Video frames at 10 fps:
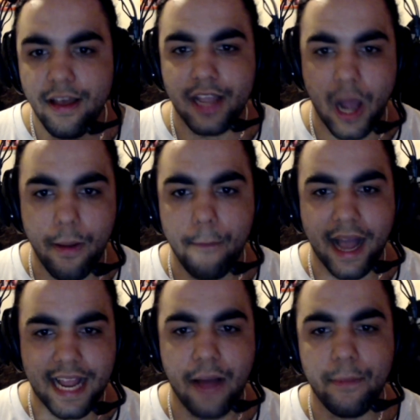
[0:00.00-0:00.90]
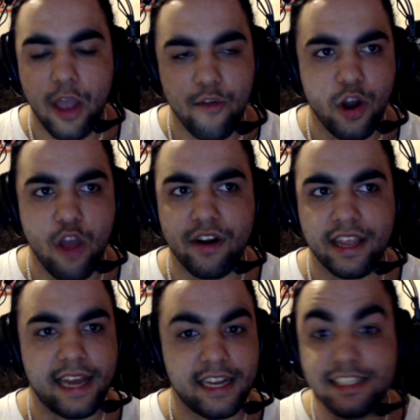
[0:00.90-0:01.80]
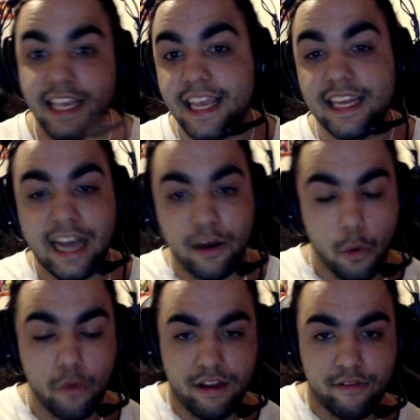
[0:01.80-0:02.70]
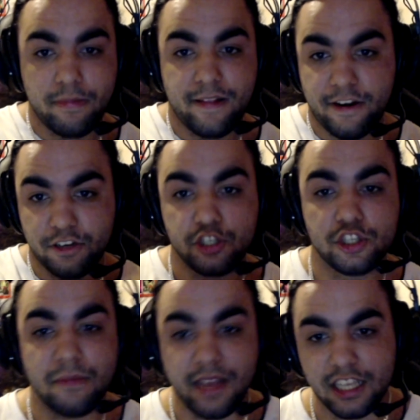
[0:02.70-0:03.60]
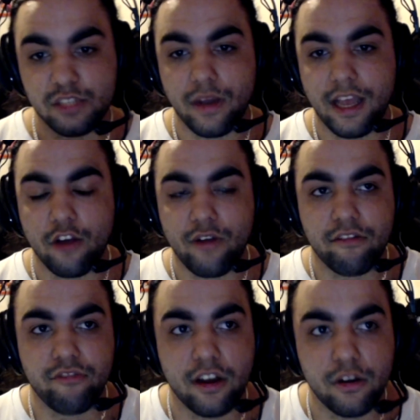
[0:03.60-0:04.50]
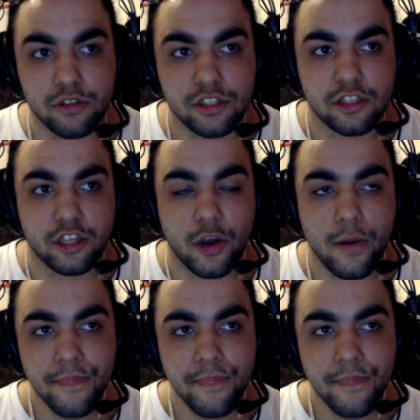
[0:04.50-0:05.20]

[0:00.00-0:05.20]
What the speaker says: coming back at me over and over again and taking down all of the other players just to make his way in grand finals. So